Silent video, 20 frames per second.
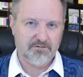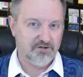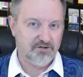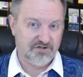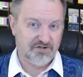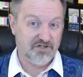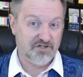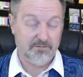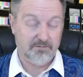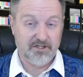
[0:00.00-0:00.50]

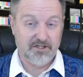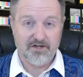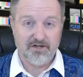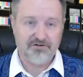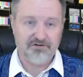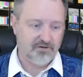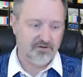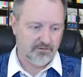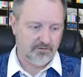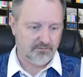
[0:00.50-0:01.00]
just
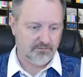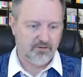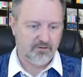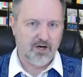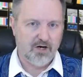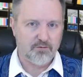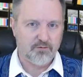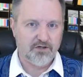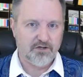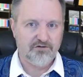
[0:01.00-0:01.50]
CBS and other
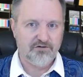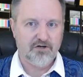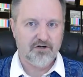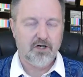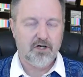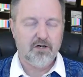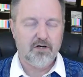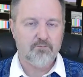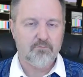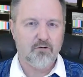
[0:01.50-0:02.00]
properties.
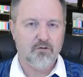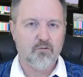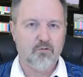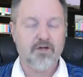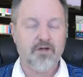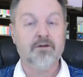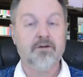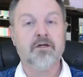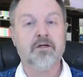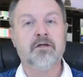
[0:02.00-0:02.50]
But
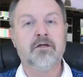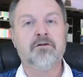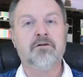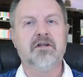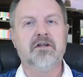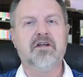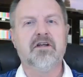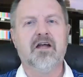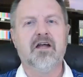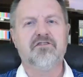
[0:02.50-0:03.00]
one thing
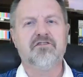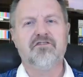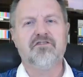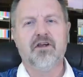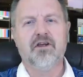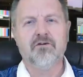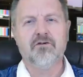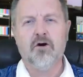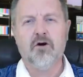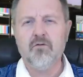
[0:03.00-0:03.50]
that got
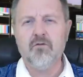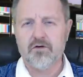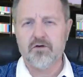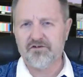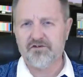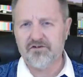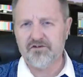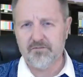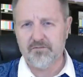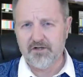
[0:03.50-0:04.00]
sent over
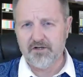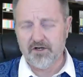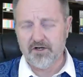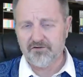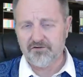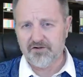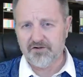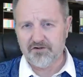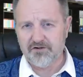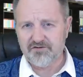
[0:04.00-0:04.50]
to
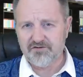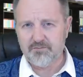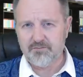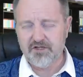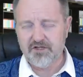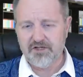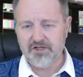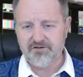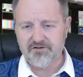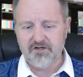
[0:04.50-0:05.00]
CBS in the
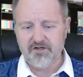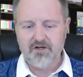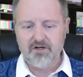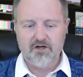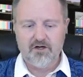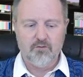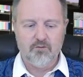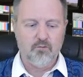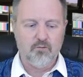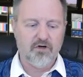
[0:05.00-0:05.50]
split
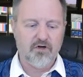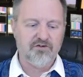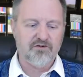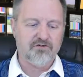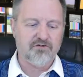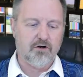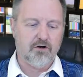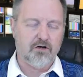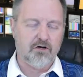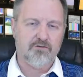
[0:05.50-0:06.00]

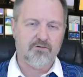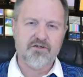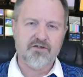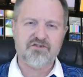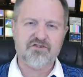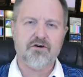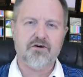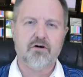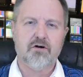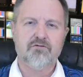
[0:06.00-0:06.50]
was all of the
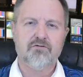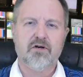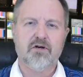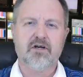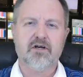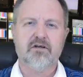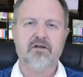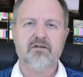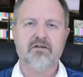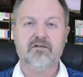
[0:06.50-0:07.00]
Star
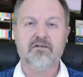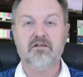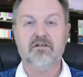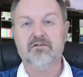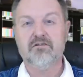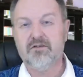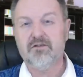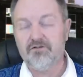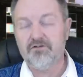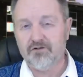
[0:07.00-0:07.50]
Trek
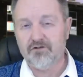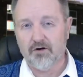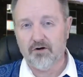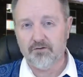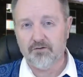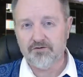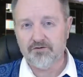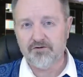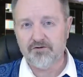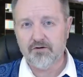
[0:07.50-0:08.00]
TV
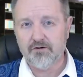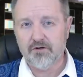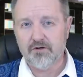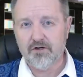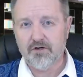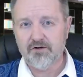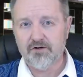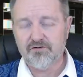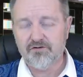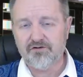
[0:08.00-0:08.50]
shows.
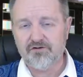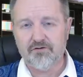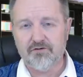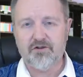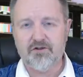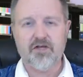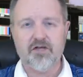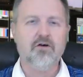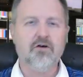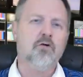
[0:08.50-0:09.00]
So
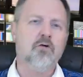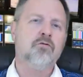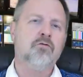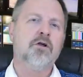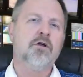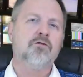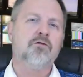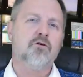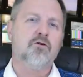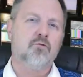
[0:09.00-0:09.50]
they
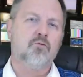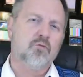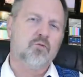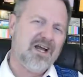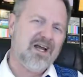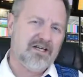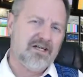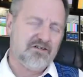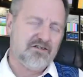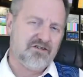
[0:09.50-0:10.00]
own the
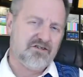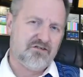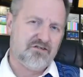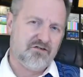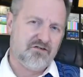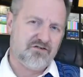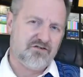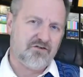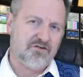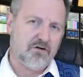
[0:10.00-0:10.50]
rights to